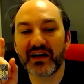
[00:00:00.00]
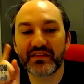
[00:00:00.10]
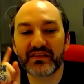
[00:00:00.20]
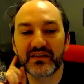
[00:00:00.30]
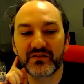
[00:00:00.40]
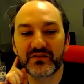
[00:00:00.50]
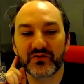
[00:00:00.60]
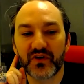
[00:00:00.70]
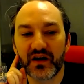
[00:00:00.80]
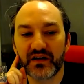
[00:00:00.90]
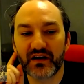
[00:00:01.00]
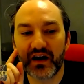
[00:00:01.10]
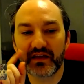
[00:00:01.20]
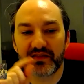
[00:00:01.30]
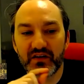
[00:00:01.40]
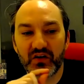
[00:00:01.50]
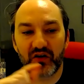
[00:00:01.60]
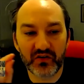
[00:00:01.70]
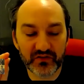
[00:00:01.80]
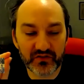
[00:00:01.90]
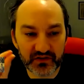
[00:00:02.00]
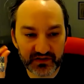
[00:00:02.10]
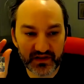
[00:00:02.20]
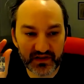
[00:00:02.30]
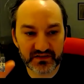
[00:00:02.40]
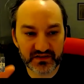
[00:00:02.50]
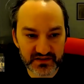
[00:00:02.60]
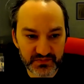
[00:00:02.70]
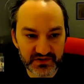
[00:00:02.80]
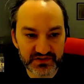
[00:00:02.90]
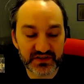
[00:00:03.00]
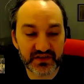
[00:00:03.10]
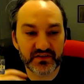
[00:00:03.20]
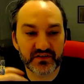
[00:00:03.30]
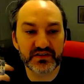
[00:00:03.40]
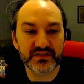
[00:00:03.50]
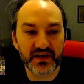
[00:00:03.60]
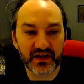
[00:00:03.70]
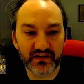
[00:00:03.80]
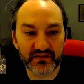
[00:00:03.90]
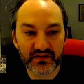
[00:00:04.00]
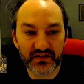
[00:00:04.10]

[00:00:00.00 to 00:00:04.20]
think you're right. I think all the conspiracy theories and